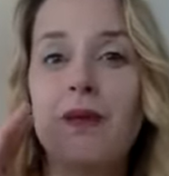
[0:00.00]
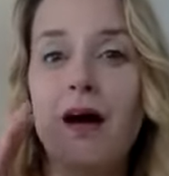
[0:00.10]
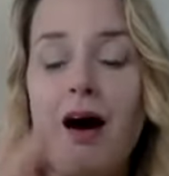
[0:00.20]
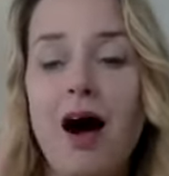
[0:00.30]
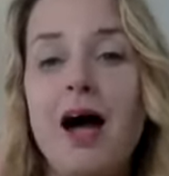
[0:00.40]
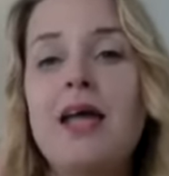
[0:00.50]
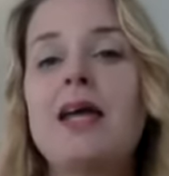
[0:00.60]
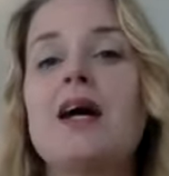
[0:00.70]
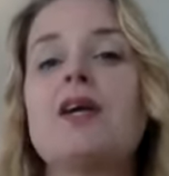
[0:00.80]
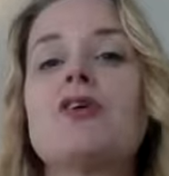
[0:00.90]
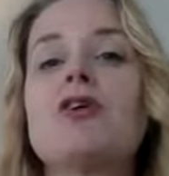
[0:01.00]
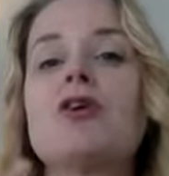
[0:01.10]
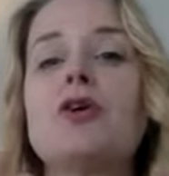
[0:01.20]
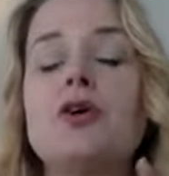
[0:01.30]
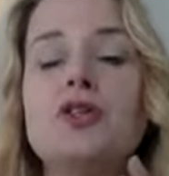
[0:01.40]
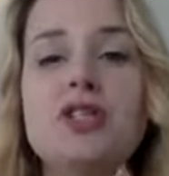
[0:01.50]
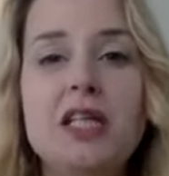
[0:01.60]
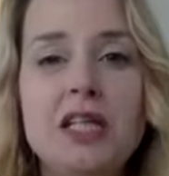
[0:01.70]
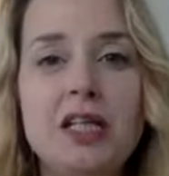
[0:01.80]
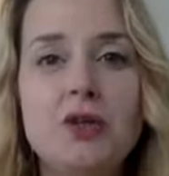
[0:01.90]
I kind of
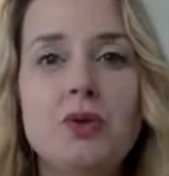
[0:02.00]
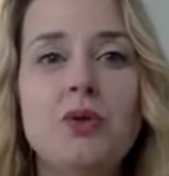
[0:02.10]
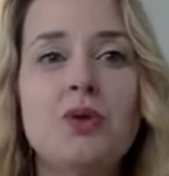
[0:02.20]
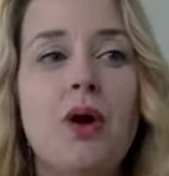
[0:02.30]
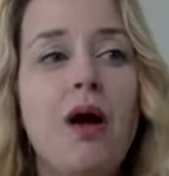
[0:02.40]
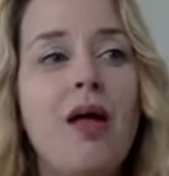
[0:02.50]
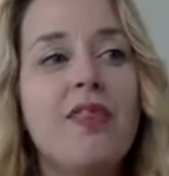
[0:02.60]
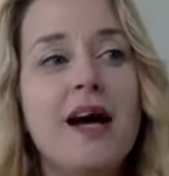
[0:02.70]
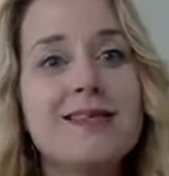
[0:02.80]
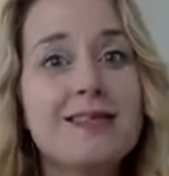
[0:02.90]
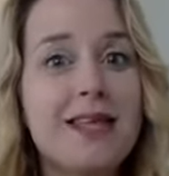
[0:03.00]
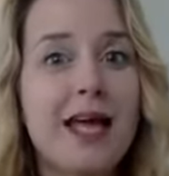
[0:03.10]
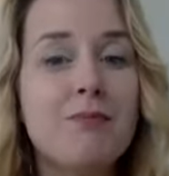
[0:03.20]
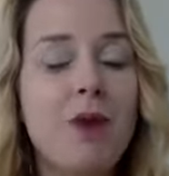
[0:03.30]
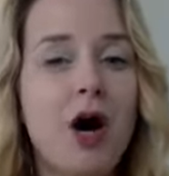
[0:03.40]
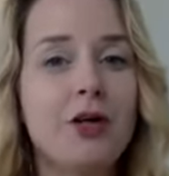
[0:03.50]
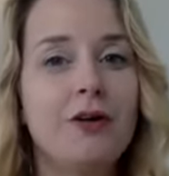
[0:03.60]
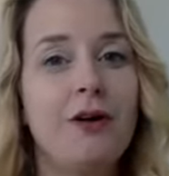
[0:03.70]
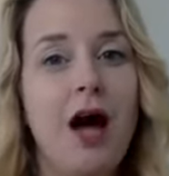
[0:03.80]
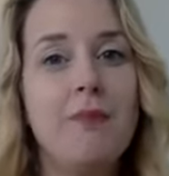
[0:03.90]
continued that same
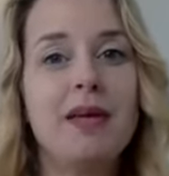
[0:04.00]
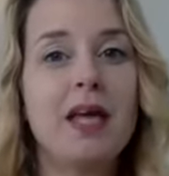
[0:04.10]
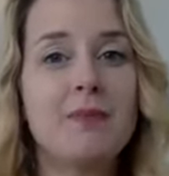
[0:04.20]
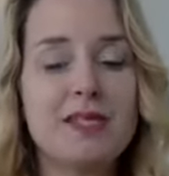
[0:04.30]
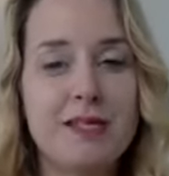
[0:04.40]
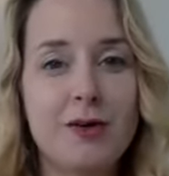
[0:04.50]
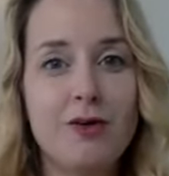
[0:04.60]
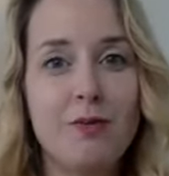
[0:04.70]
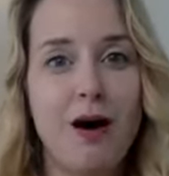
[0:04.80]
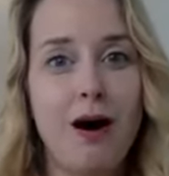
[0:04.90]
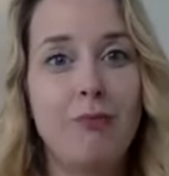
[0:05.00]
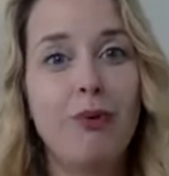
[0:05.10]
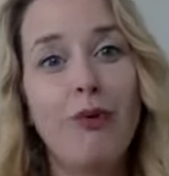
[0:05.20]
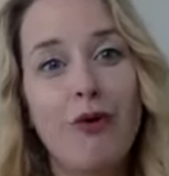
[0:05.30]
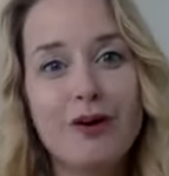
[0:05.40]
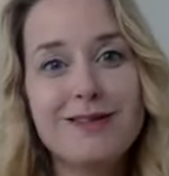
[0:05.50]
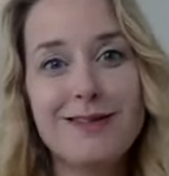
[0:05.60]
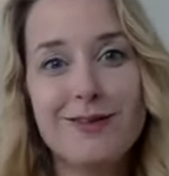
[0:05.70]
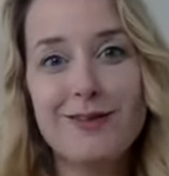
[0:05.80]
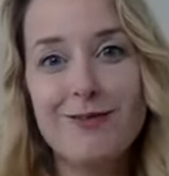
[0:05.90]
model. I became a single mom, poor
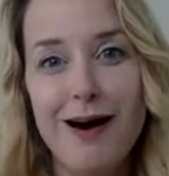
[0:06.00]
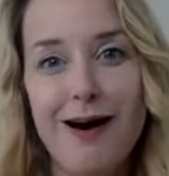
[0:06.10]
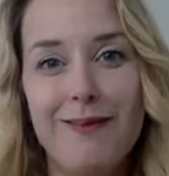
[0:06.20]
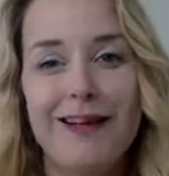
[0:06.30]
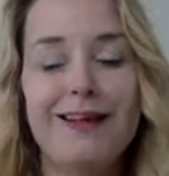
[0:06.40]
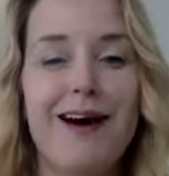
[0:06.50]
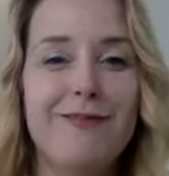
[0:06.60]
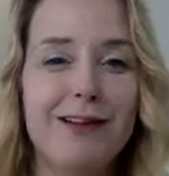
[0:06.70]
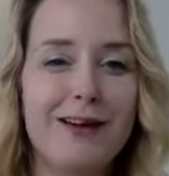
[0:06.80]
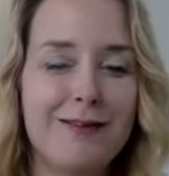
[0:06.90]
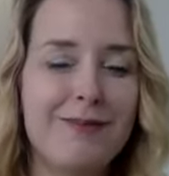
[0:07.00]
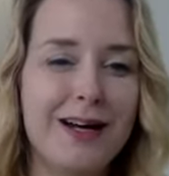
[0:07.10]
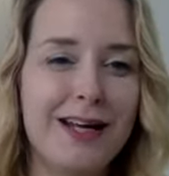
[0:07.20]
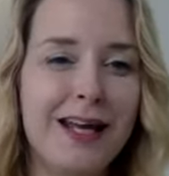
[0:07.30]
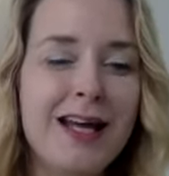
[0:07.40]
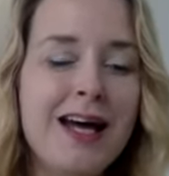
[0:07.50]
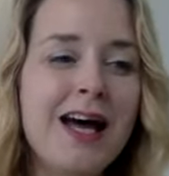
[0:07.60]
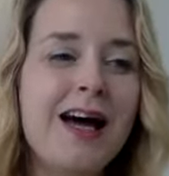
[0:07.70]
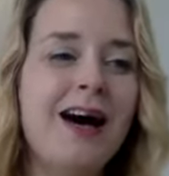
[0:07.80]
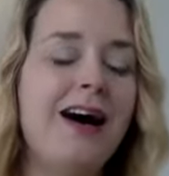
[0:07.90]
single mom. I didn't have a lot of money
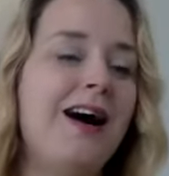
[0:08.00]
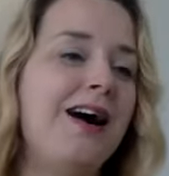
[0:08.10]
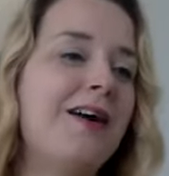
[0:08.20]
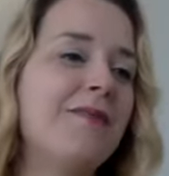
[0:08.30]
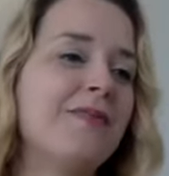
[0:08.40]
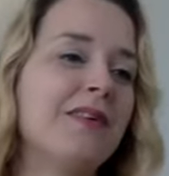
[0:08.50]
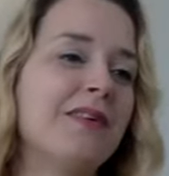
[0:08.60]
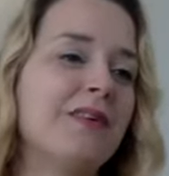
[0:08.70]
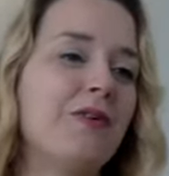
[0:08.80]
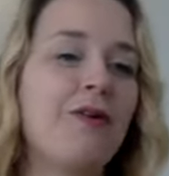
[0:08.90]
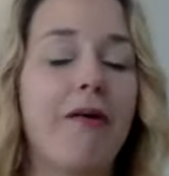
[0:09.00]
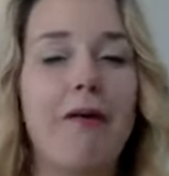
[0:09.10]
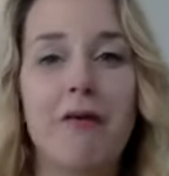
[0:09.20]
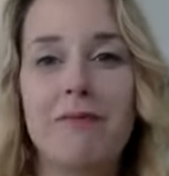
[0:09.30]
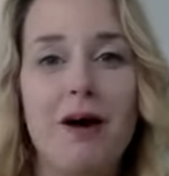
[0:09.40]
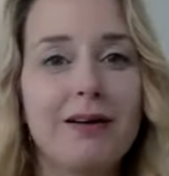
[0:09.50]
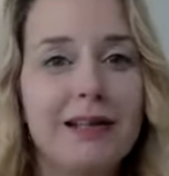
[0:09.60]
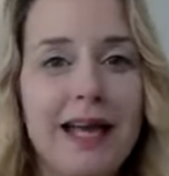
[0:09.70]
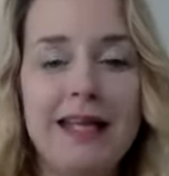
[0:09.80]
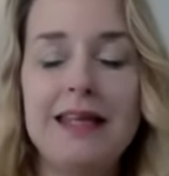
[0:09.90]
or
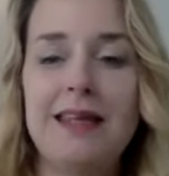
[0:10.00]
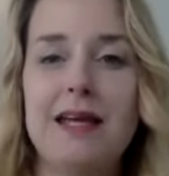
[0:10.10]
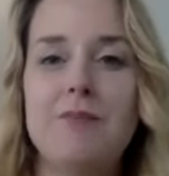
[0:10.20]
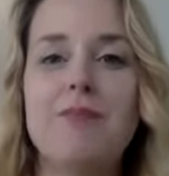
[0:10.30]
hardly anything.